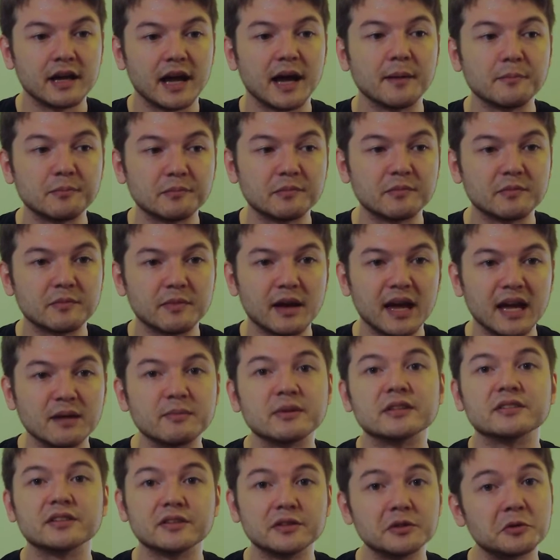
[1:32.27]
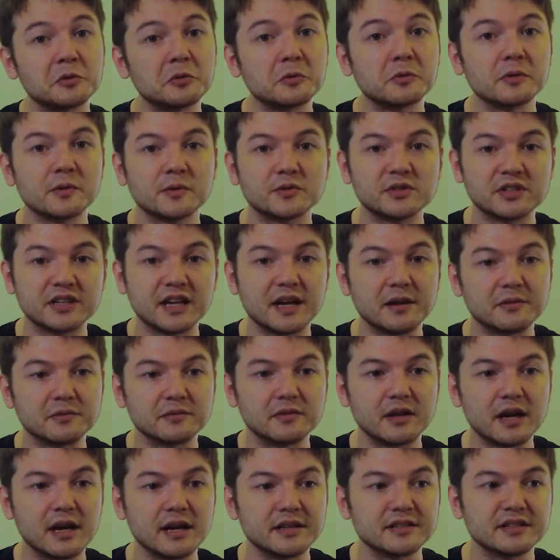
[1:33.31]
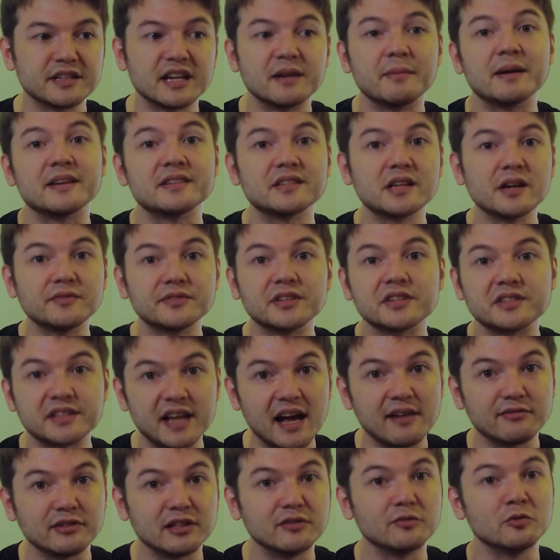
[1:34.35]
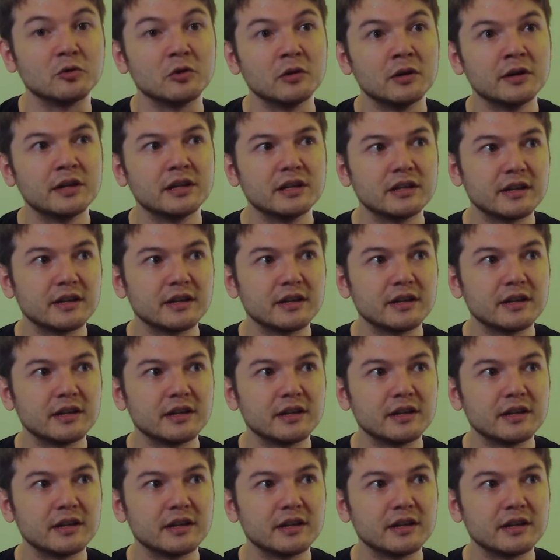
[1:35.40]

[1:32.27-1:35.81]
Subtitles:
am aiming to do to get myself to staff level,